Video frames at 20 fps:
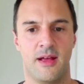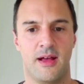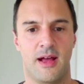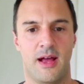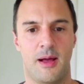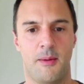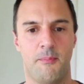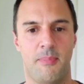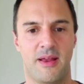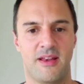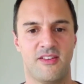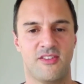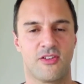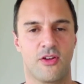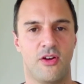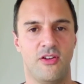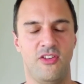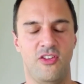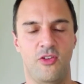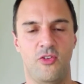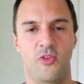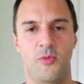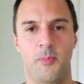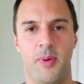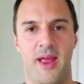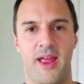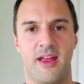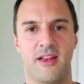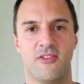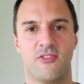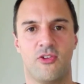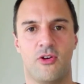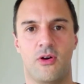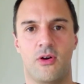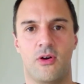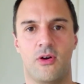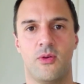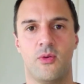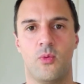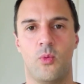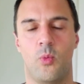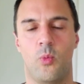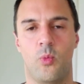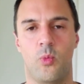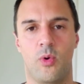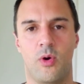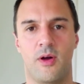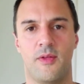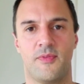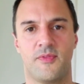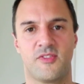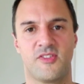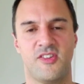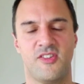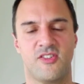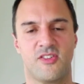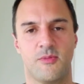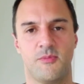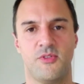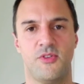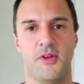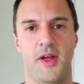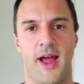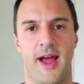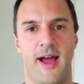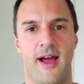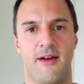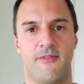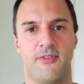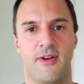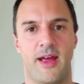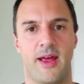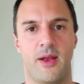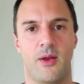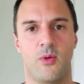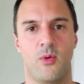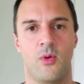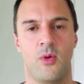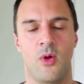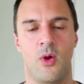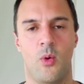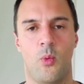but it's going to depend on what systems you have and